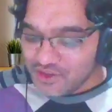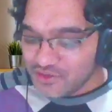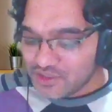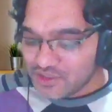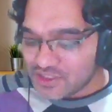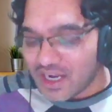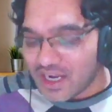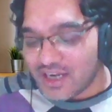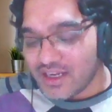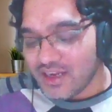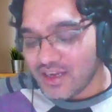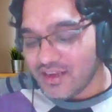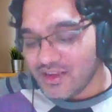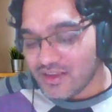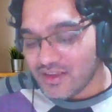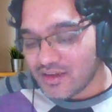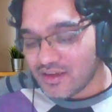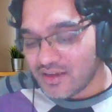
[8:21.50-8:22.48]
you
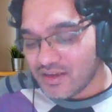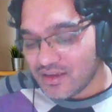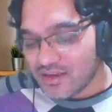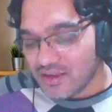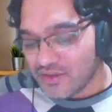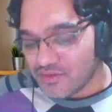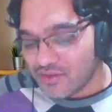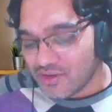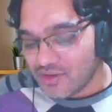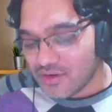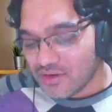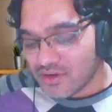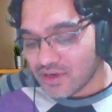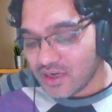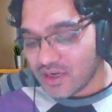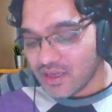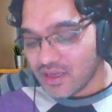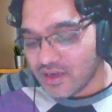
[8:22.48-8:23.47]
started your,
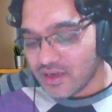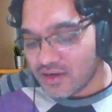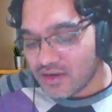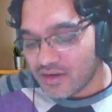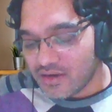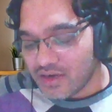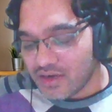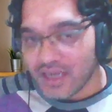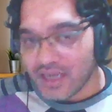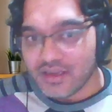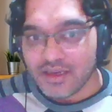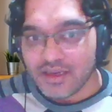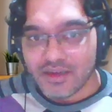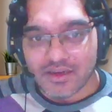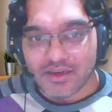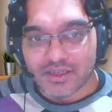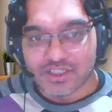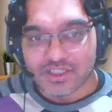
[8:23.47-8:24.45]
career
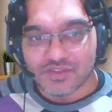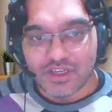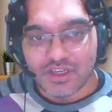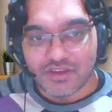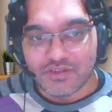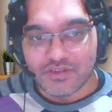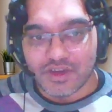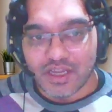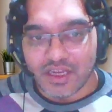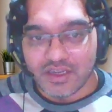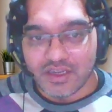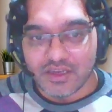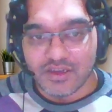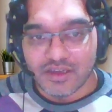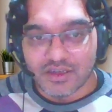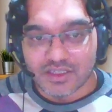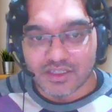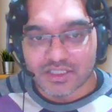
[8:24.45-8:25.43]
18 years when you were
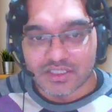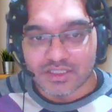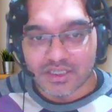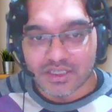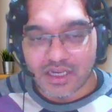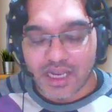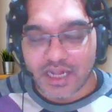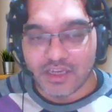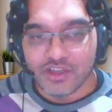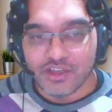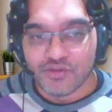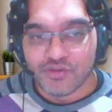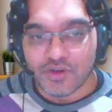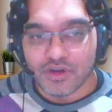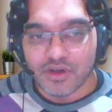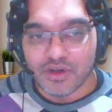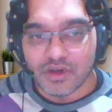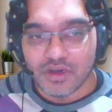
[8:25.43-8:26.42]
18 years, and
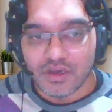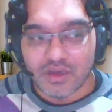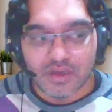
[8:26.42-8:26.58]
you were